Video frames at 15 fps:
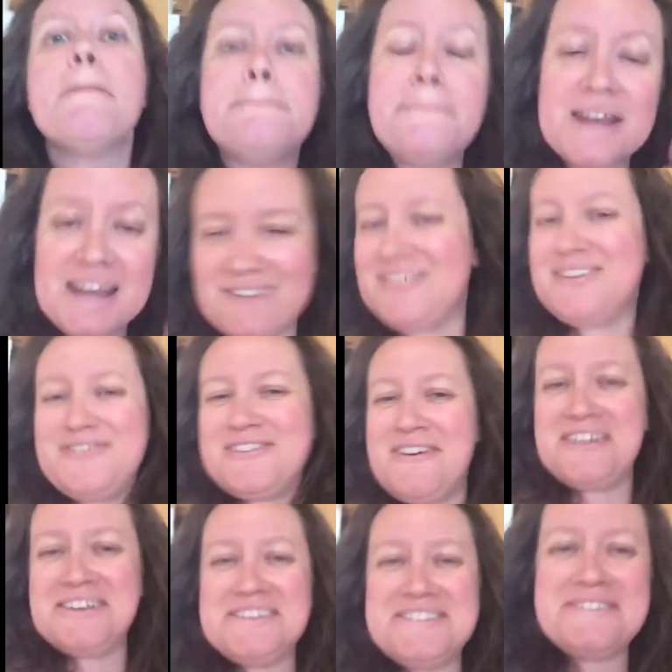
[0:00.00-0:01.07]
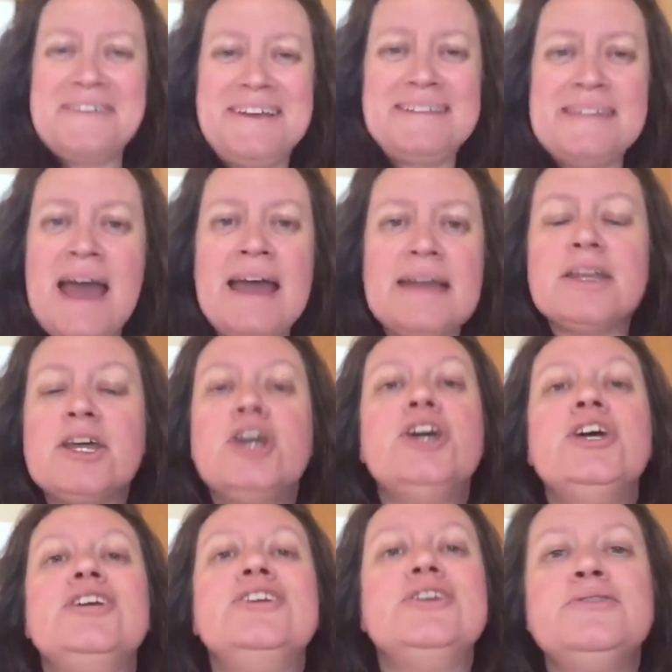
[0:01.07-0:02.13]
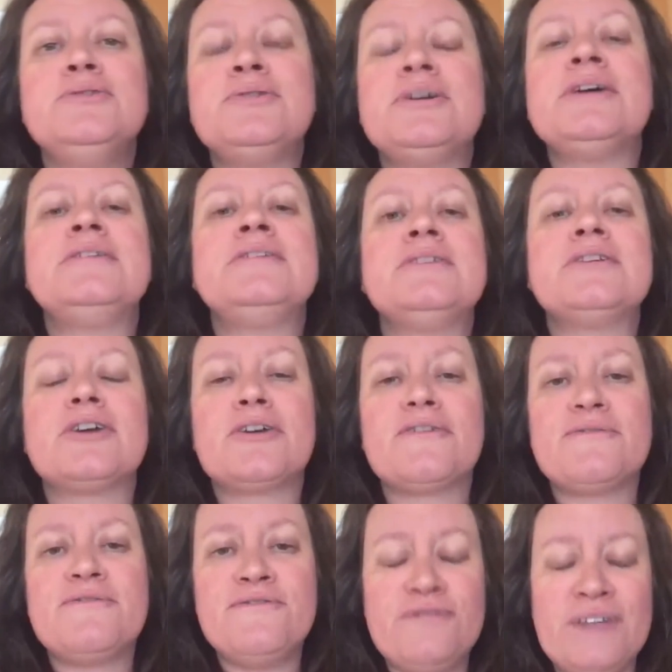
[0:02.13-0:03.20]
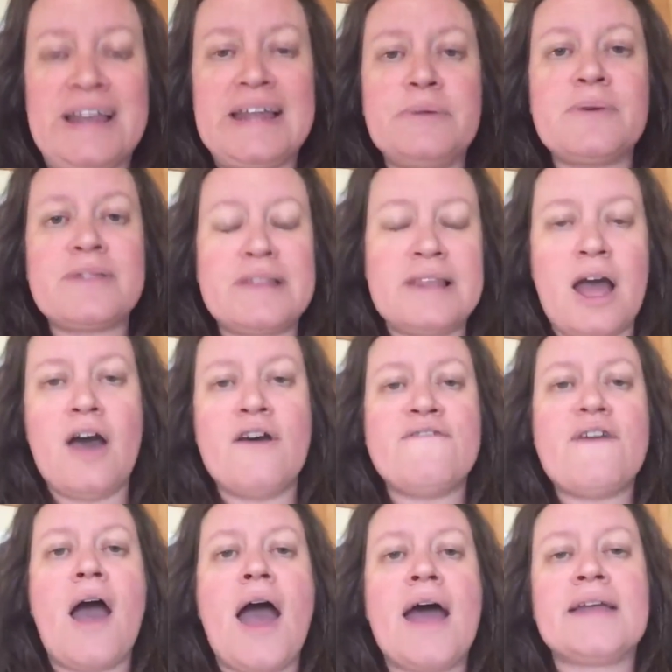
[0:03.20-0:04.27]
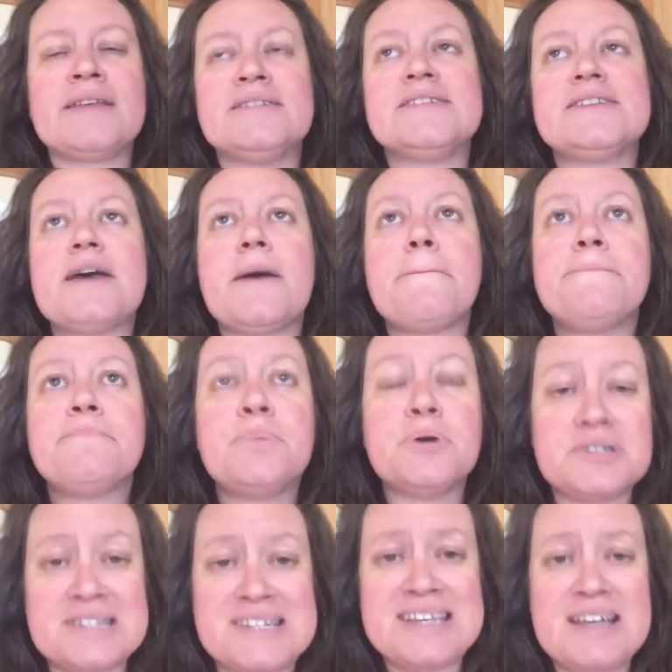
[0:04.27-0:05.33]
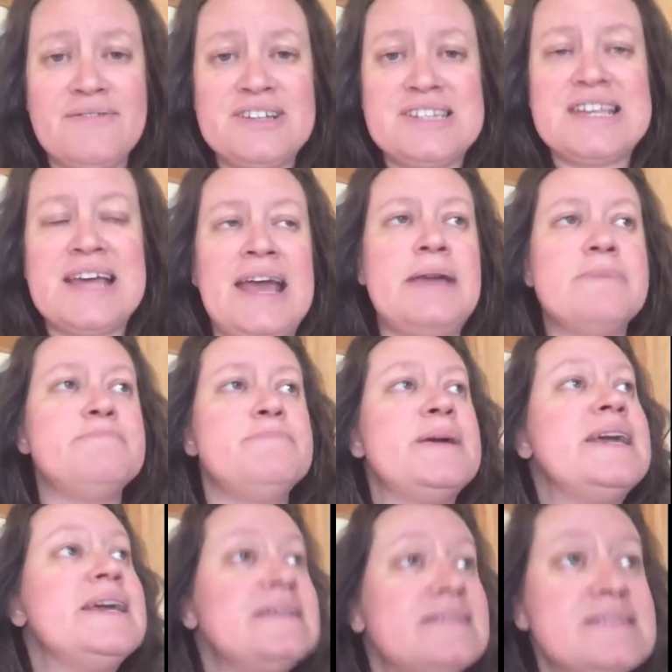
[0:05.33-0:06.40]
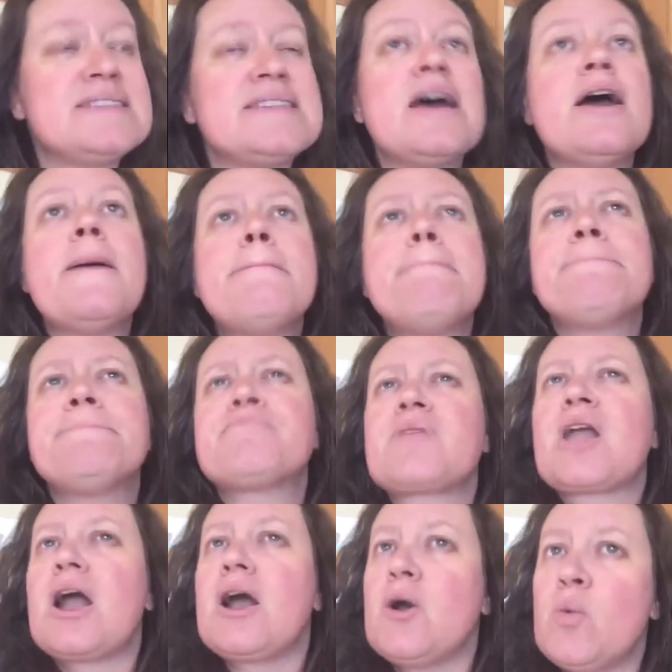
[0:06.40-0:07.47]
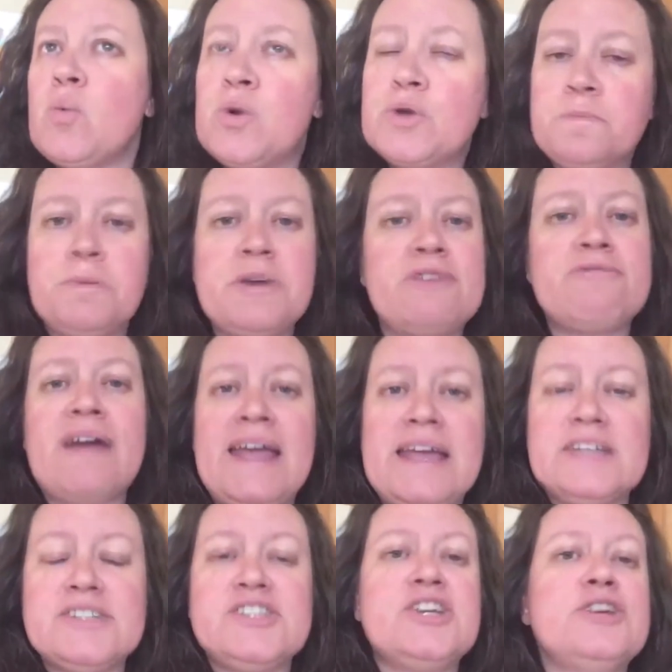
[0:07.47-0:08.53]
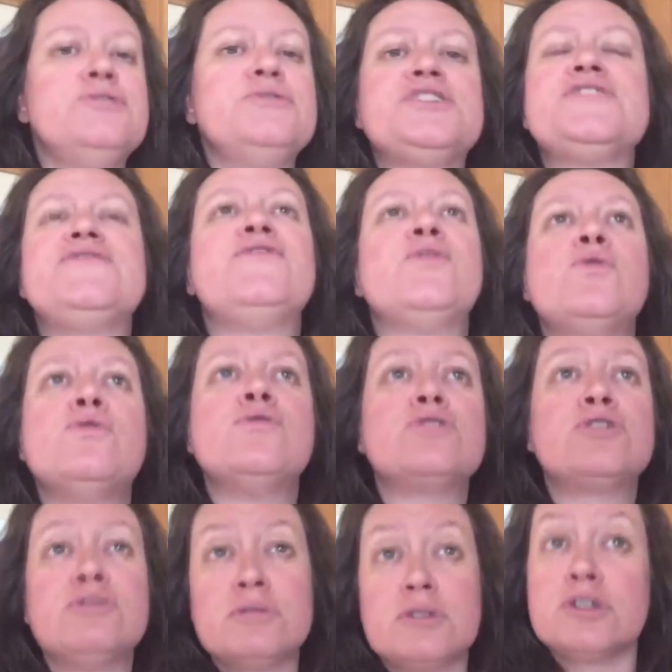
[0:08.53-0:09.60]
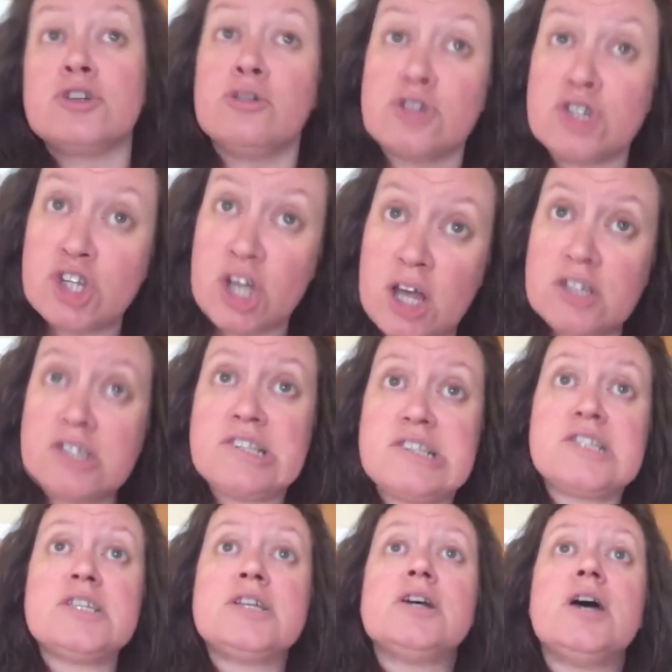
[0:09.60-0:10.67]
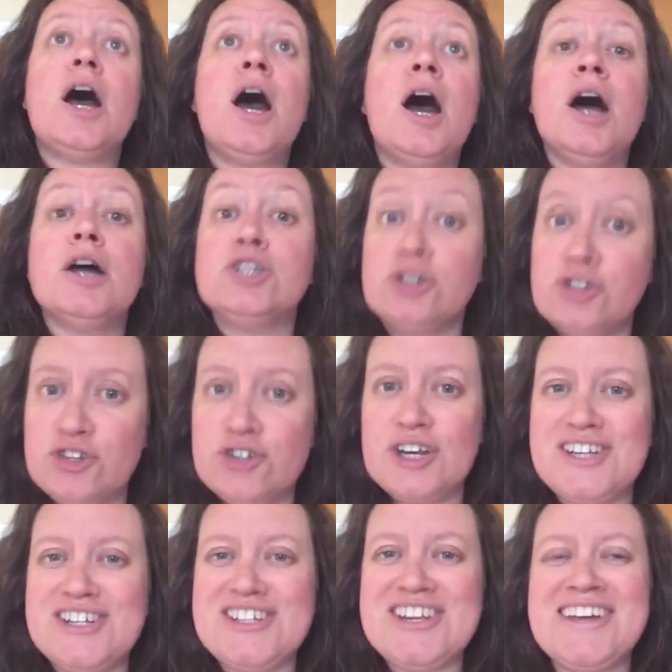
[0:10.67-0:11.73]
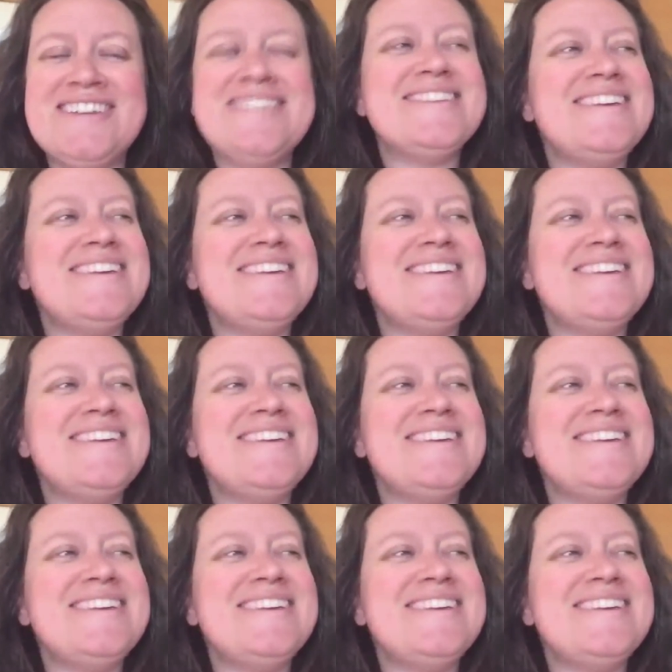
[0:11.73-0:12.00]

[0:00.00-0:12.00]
But even if you're only doing that, you can fill it with love and positivity. Beans would be great to use for not just nutrition,